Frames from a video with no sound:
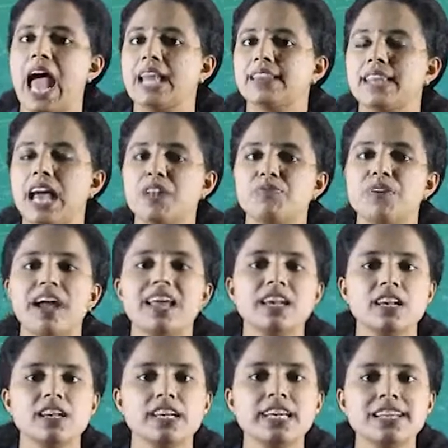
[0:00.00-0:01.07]
and that
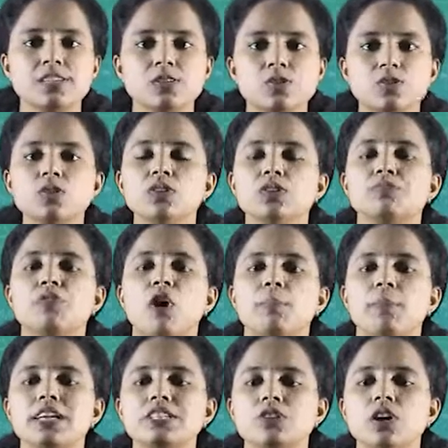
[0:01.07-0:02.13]
finally leads to the
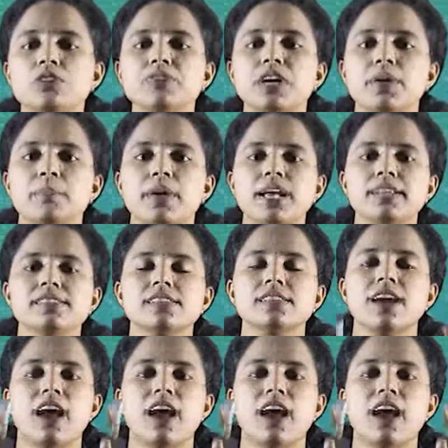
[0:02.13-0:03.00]
formation of image